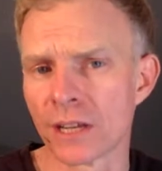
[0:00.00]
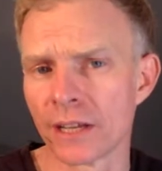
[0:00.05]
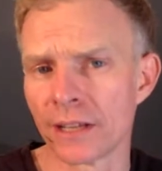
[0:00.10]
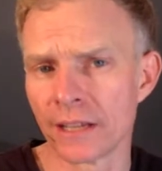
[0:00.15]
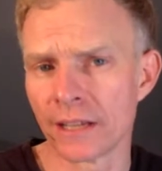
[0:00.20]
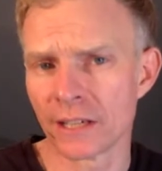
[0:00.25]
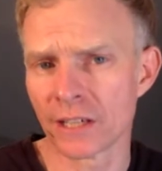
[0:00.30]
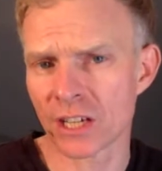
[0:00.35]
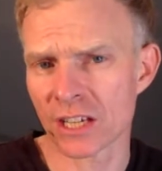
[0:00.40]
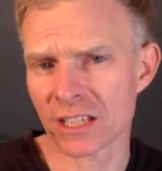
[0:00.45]
and
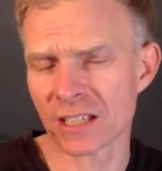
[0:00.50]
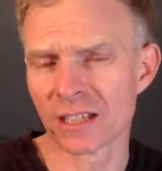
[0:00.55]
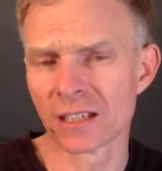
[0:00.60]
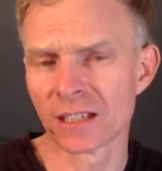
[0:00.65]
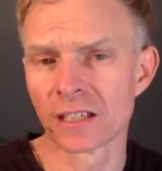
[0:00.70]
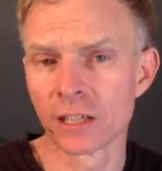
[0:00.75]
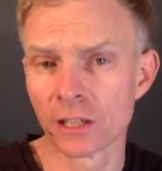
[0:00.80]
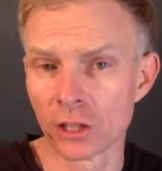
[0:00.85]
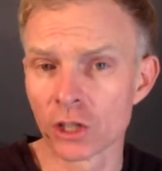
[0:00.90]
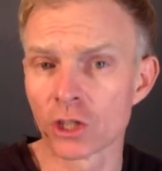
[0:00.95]
then Chester
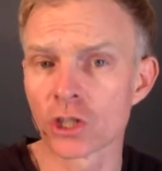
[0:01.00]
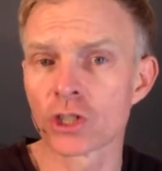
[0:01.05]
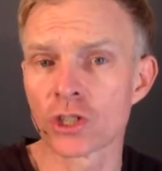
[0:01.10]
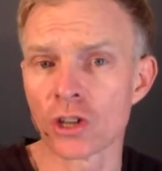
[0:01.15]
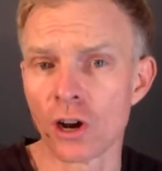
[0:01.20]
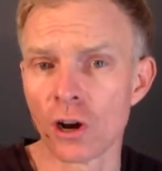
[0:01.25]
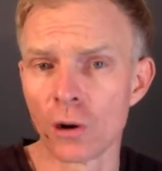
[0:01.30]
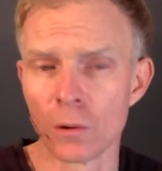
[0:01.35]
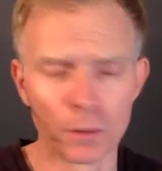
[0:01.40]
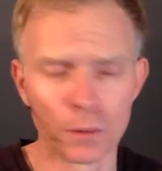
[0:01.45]
did the
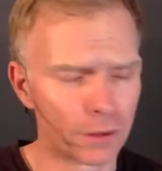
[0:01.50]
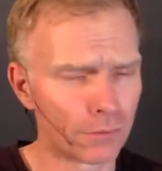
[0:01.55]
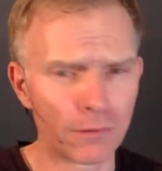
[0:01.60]
show with